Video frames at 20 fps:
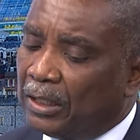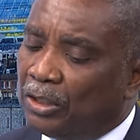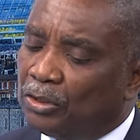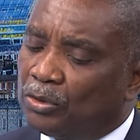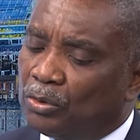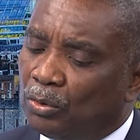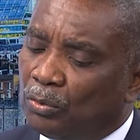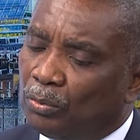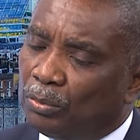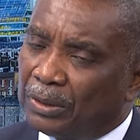
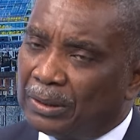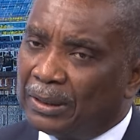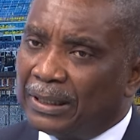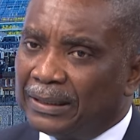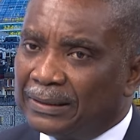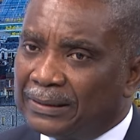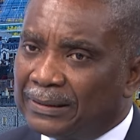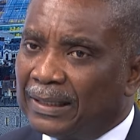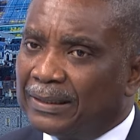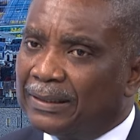So
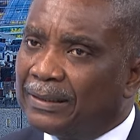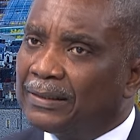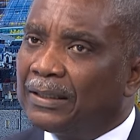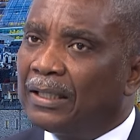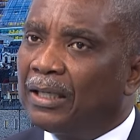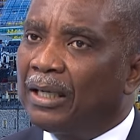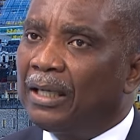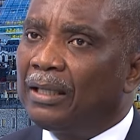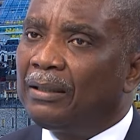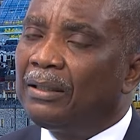
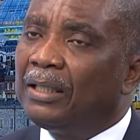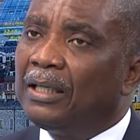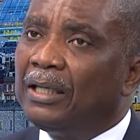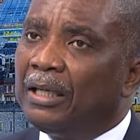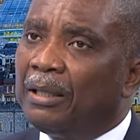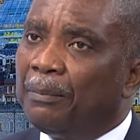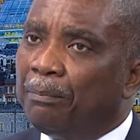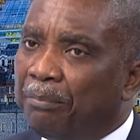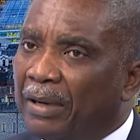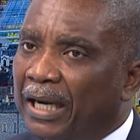traditional
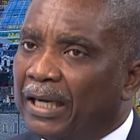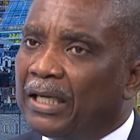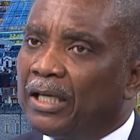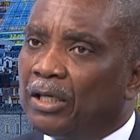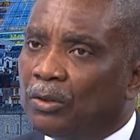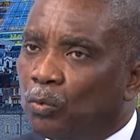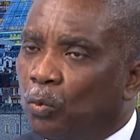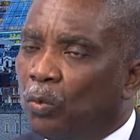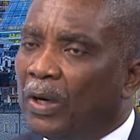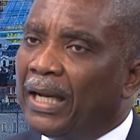
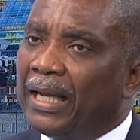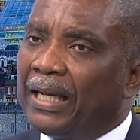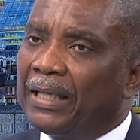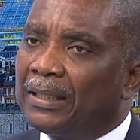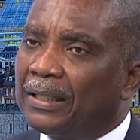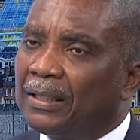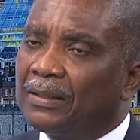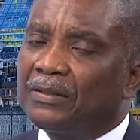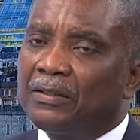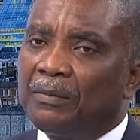banking where
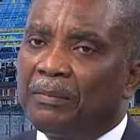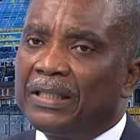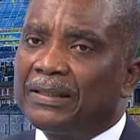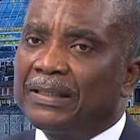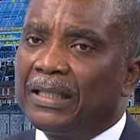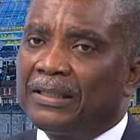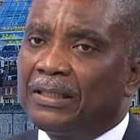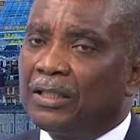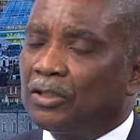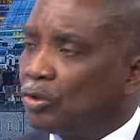customers
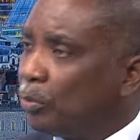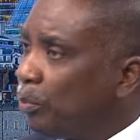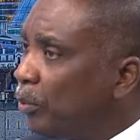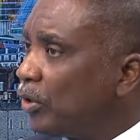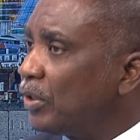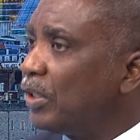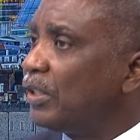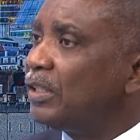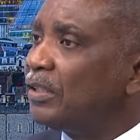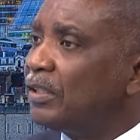are just
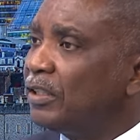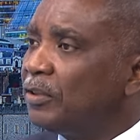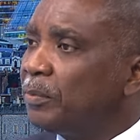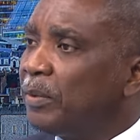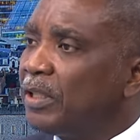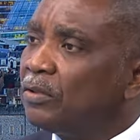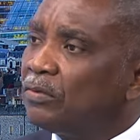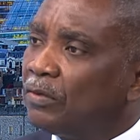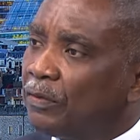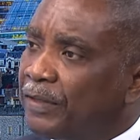supported
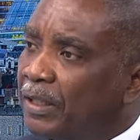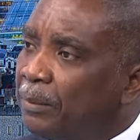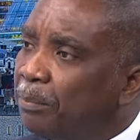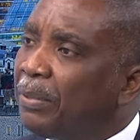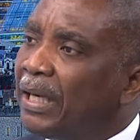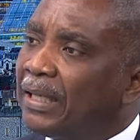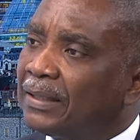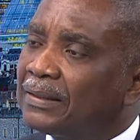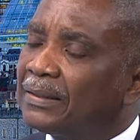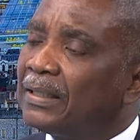irrespective of the
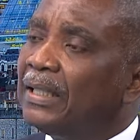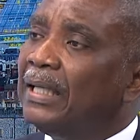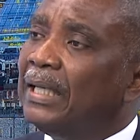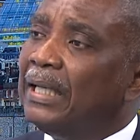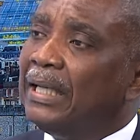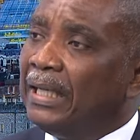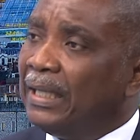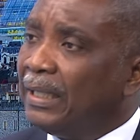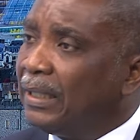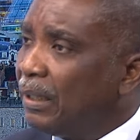impact
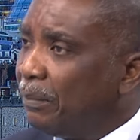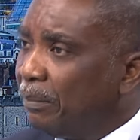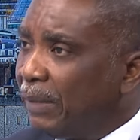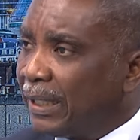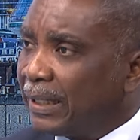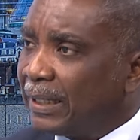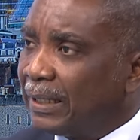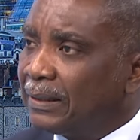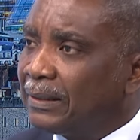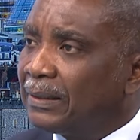in the
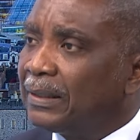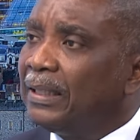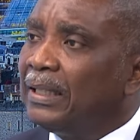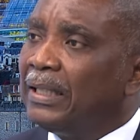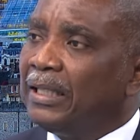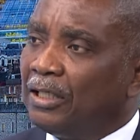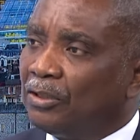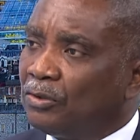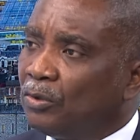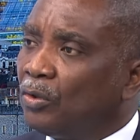market
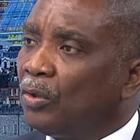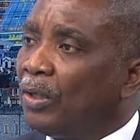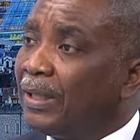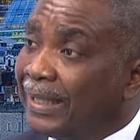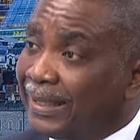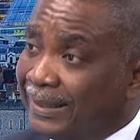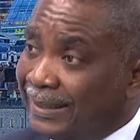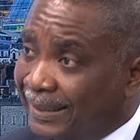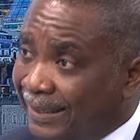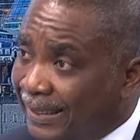is no
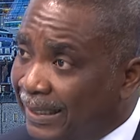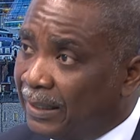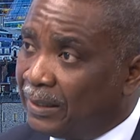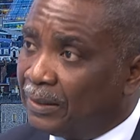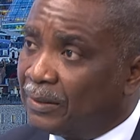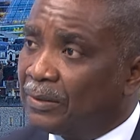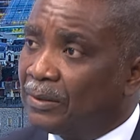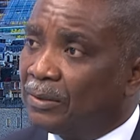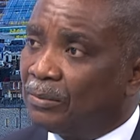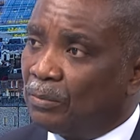longer the
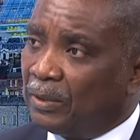case.